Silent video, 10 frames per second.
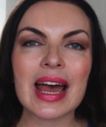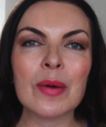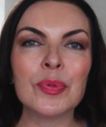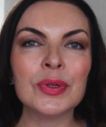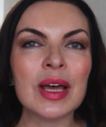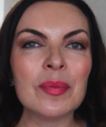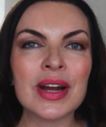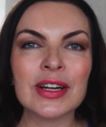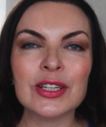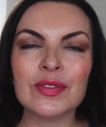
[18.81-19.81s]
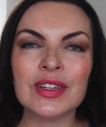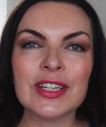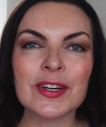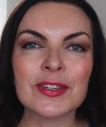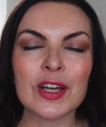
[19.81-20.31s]
I put up brand new
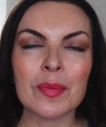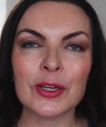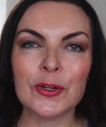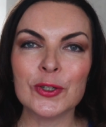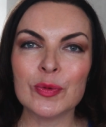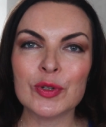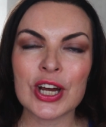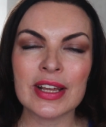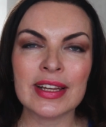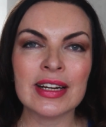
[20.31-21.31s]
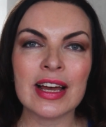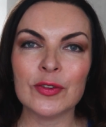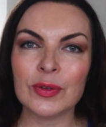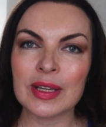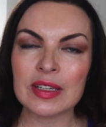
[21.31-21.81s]
videos on my YouTube channel a
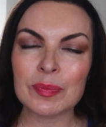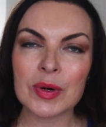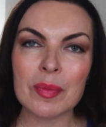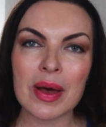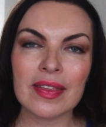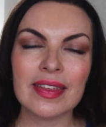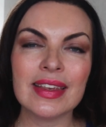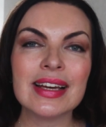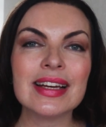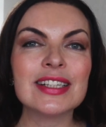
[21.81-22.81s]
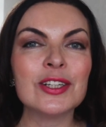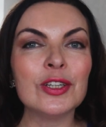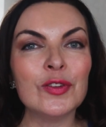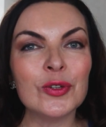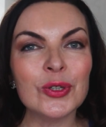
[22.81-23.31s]
few times per month, so
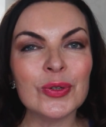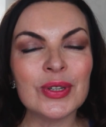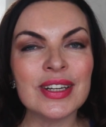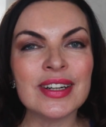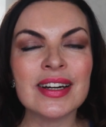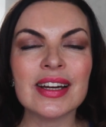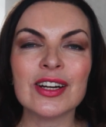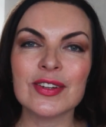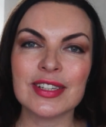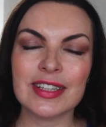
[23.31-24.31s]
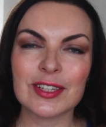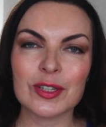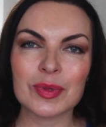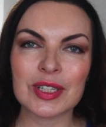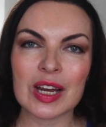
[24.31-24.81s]
if you're new here, consider
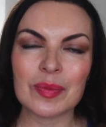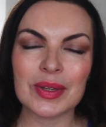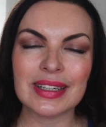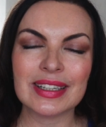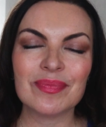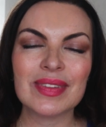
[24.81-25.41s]
subscribing.